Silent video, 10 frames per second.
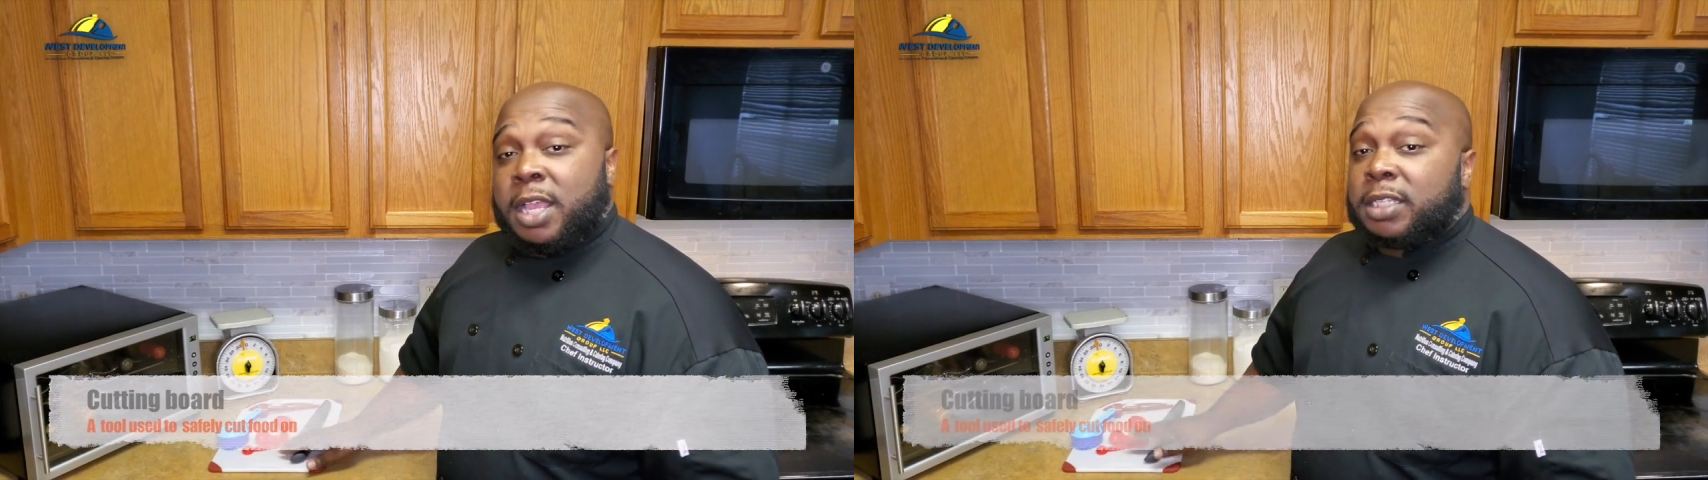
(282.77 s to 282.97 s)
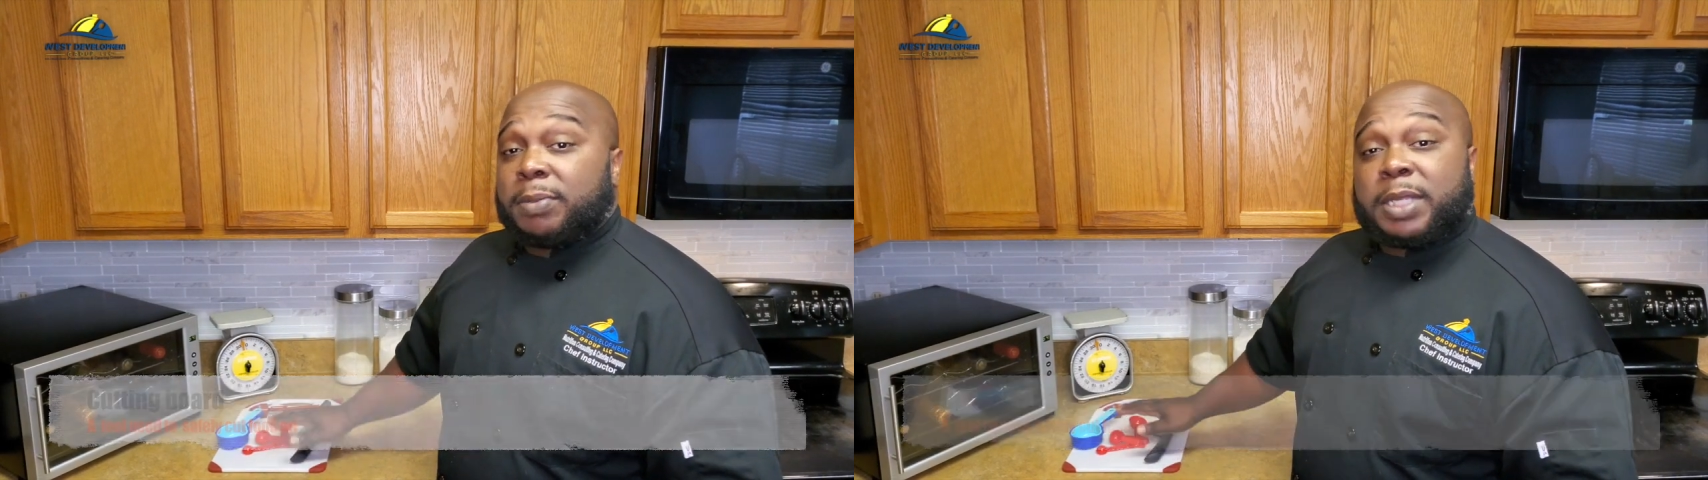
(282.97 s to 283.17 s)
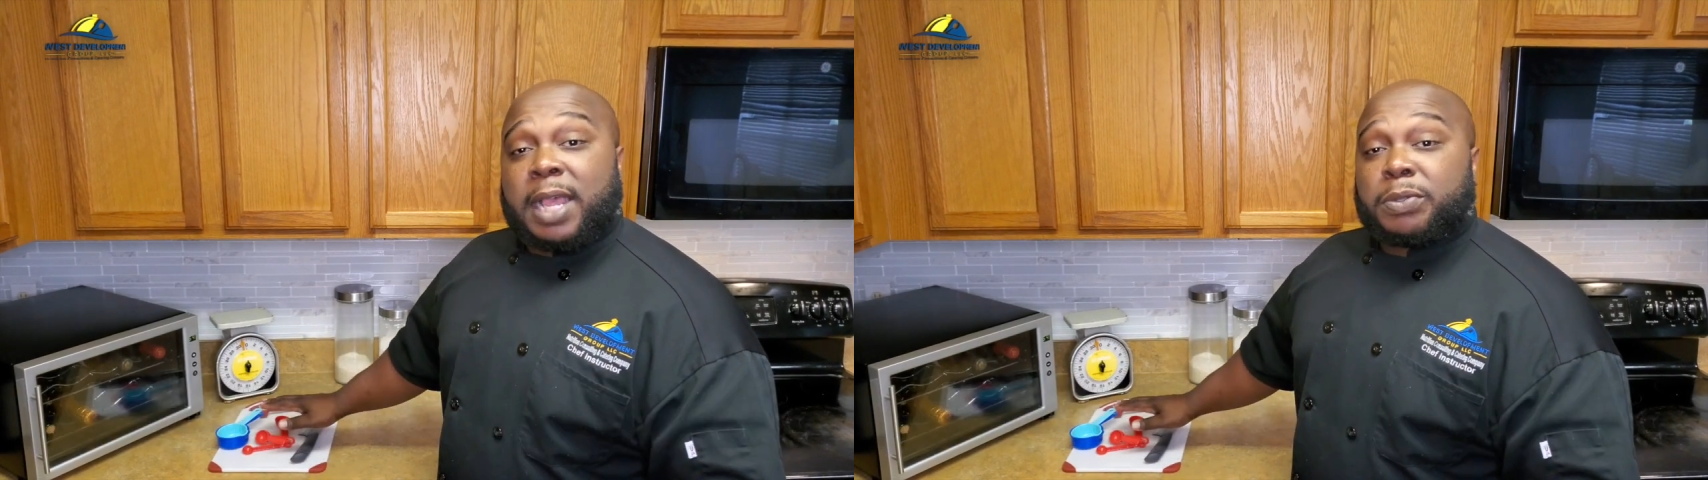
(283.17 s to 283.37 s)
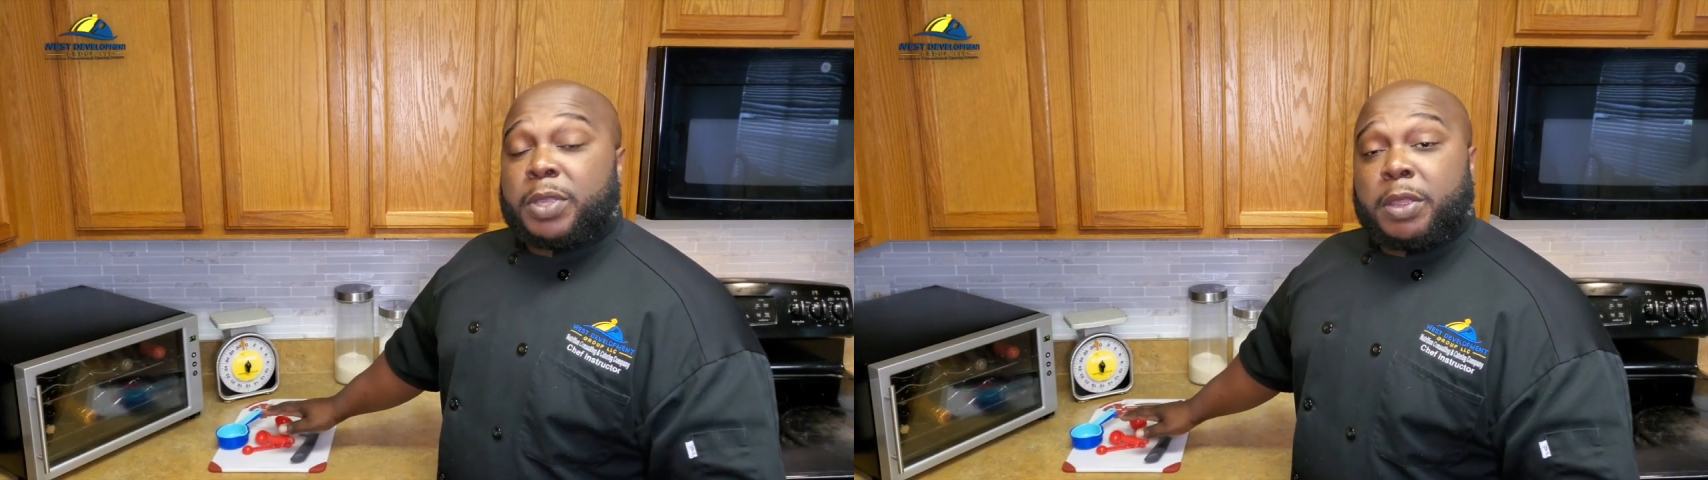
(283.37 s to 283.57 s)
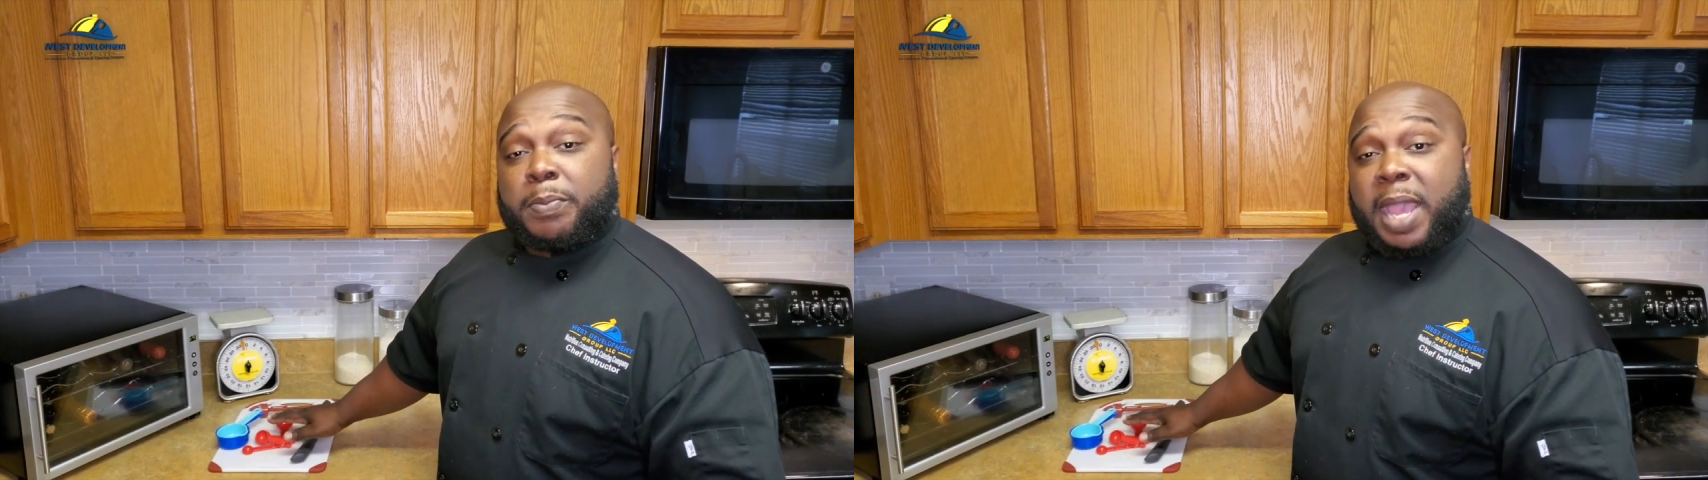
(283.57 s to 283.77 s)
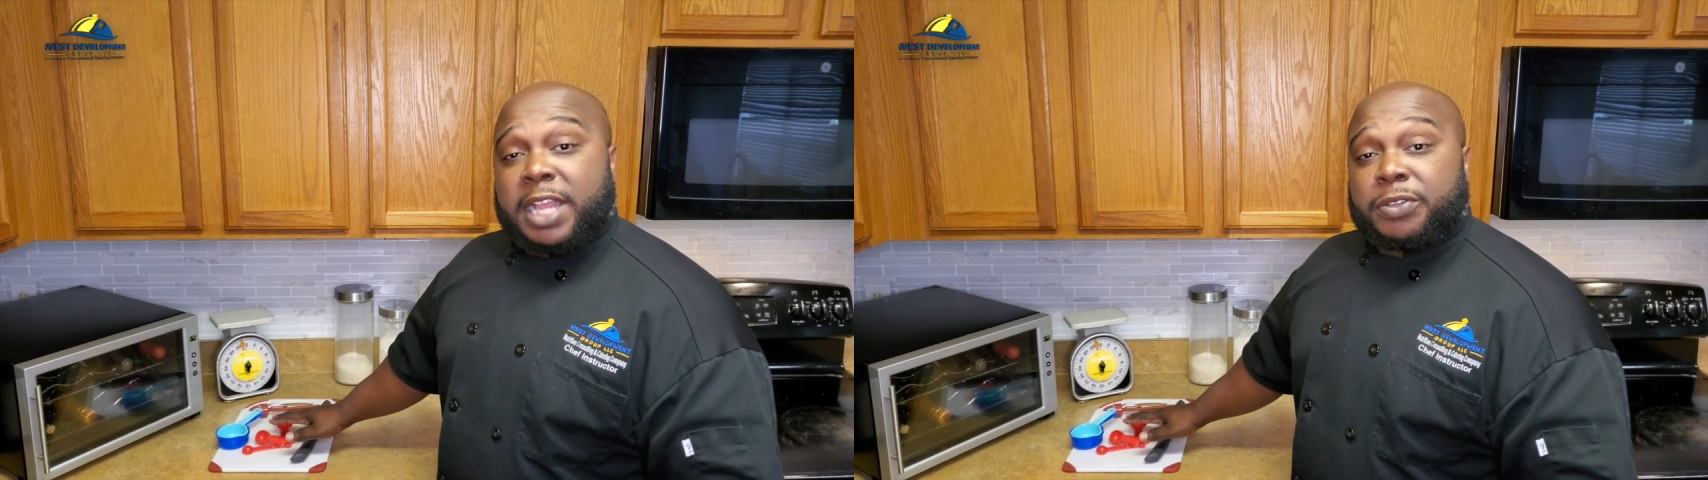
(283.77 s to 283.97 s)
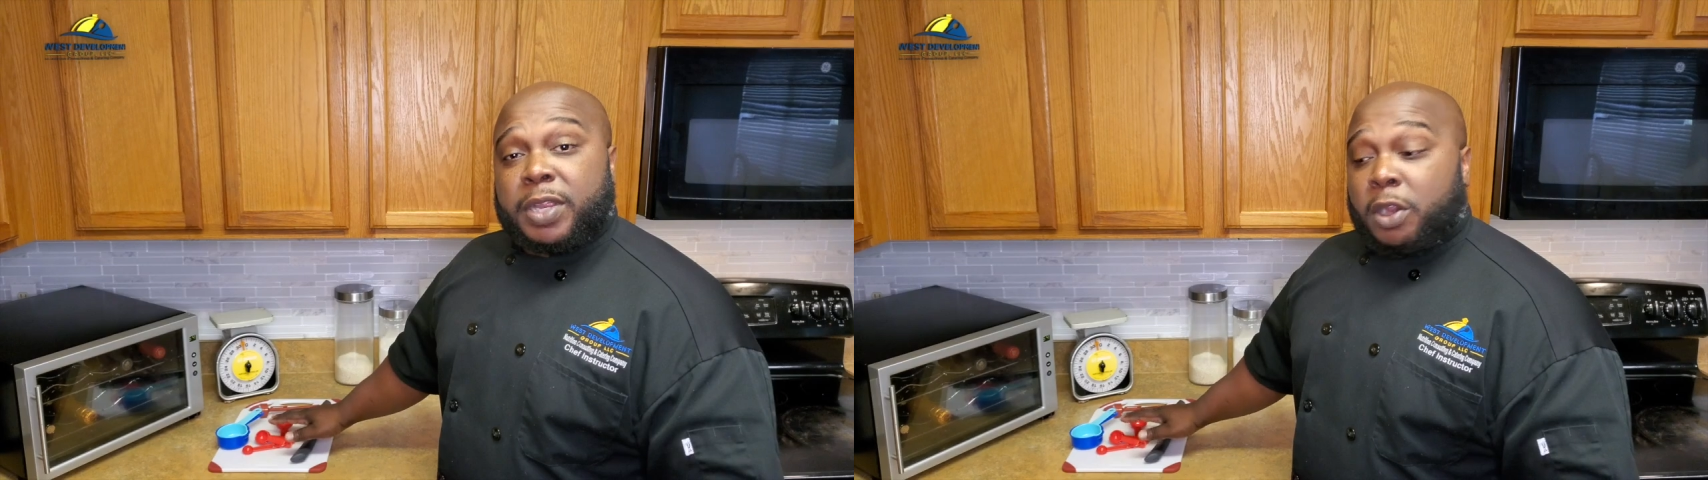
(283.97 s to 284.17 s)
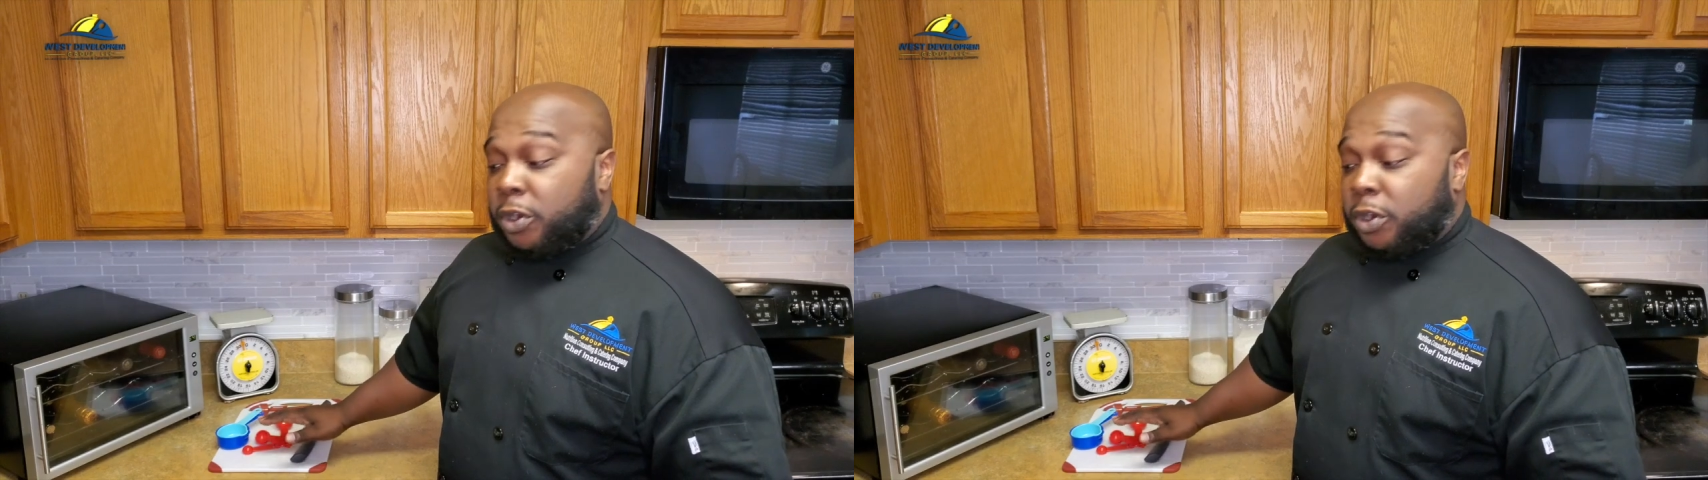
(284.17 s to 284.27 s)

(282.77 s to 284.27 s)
sometimes when you're measuring,